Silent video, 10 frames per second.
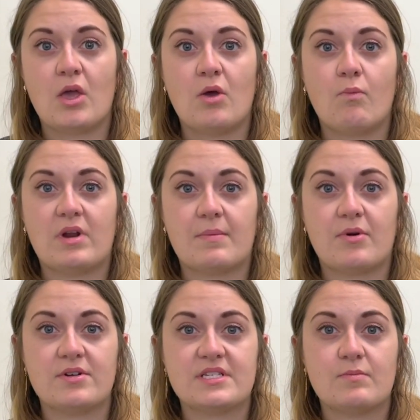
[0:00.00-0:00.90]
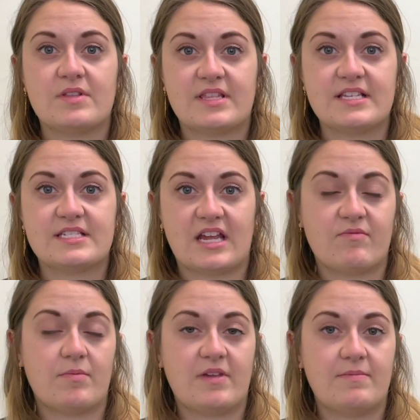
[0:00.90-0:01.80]
When a person with this type
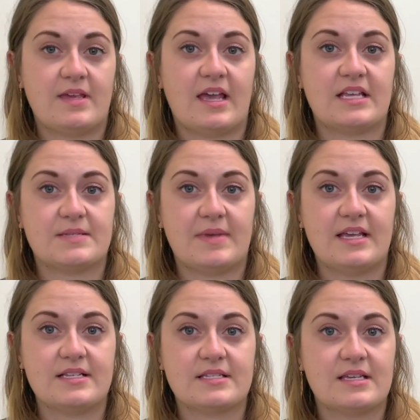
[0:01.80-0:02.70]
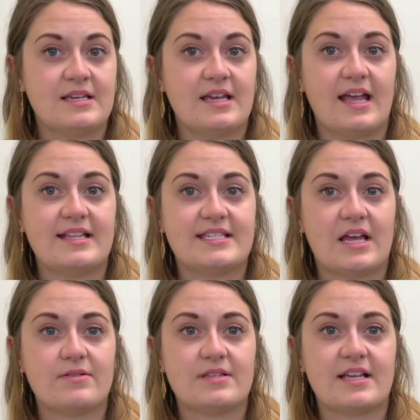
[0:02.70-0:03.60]
of PPA speaks, it
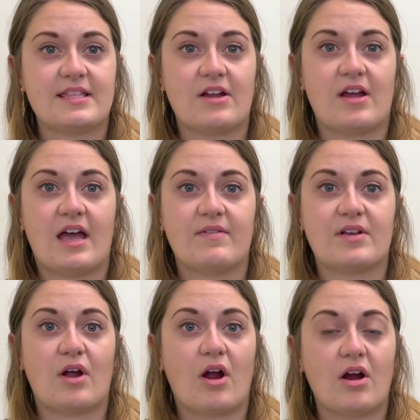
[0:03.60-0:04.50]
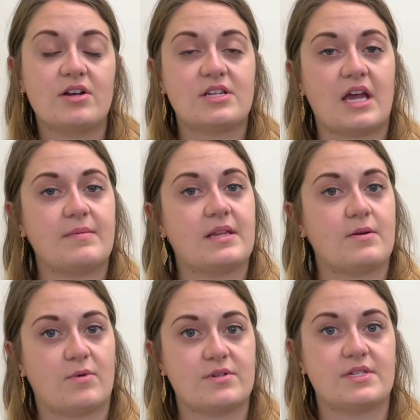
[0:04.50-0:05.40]
sounds like they are having a hard time
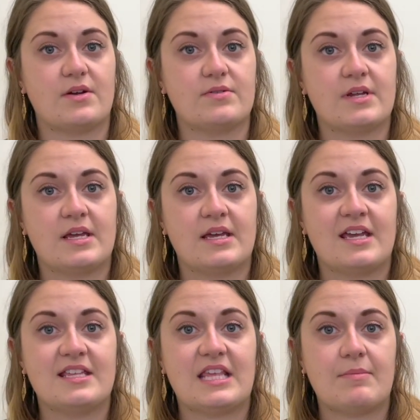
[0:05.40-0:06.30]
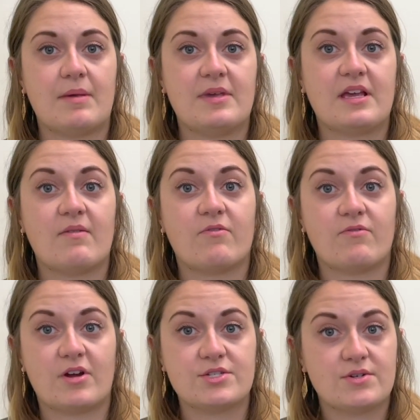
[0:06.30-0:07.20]
getting words out. They may become
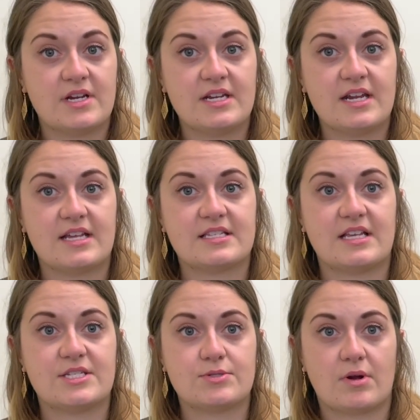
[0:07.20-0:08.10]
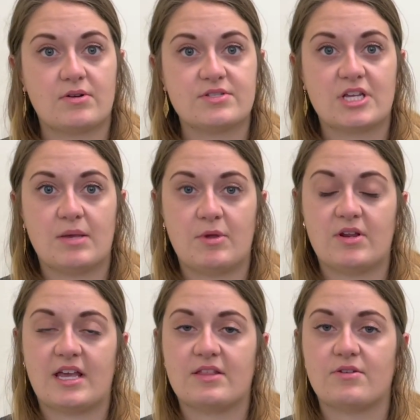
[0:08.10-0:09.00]
frustrated as they struggle to
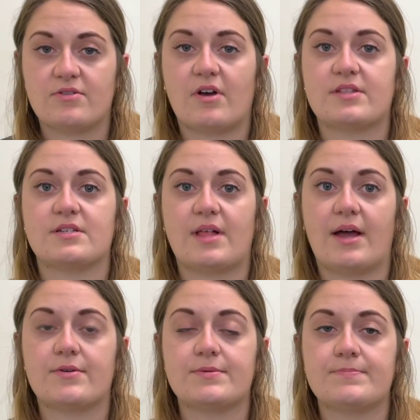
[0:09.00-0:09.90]
communicate their thoughts aloud.